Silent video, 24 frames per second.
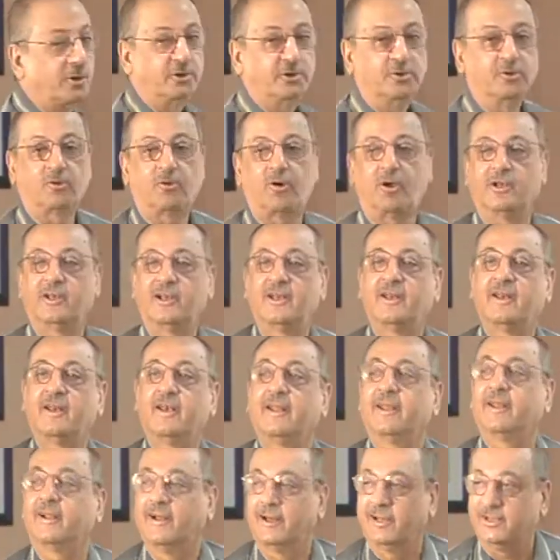you call it in
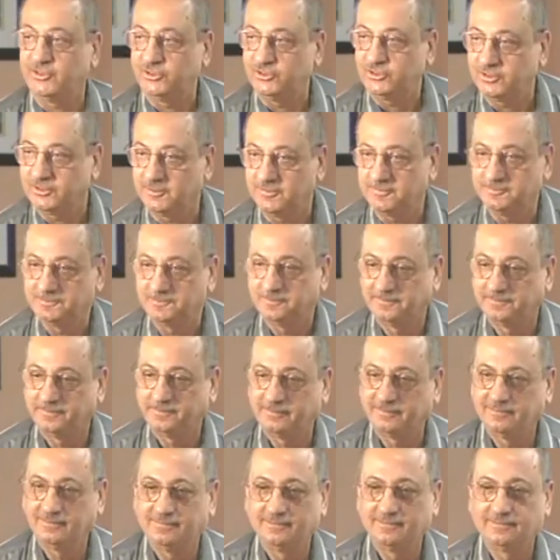English?
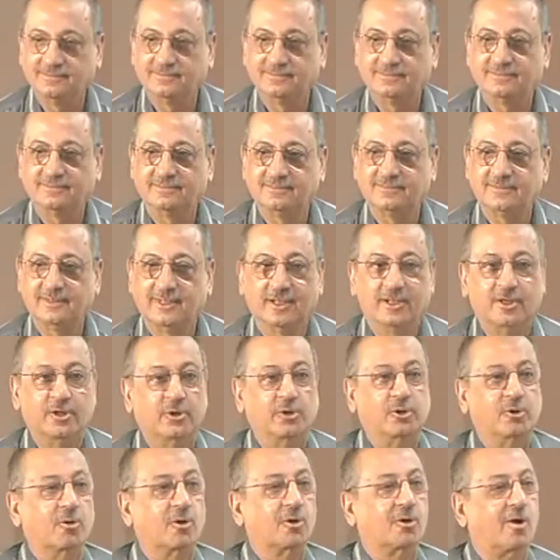You
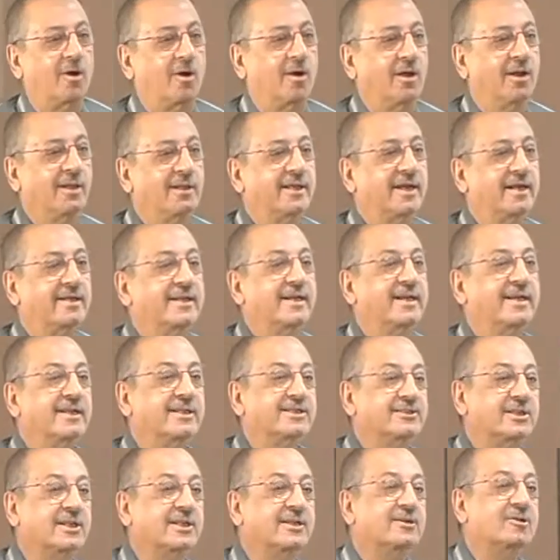will call that it
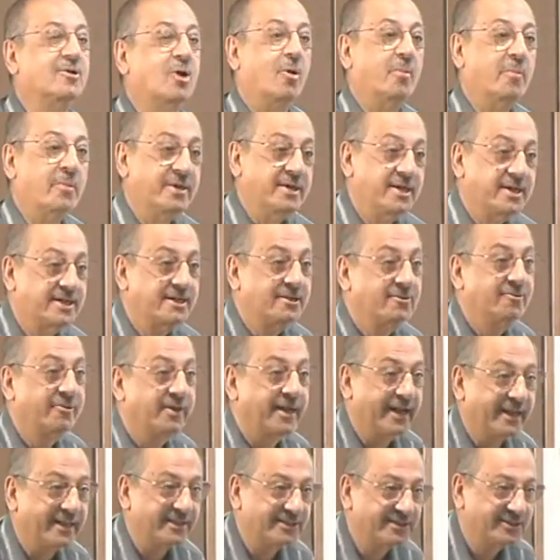is in nominative
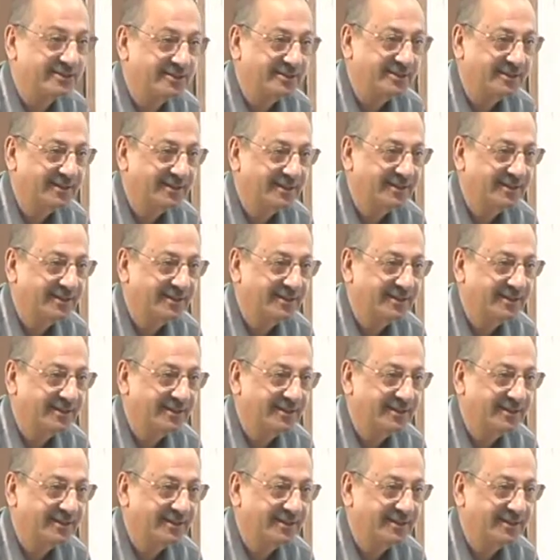case.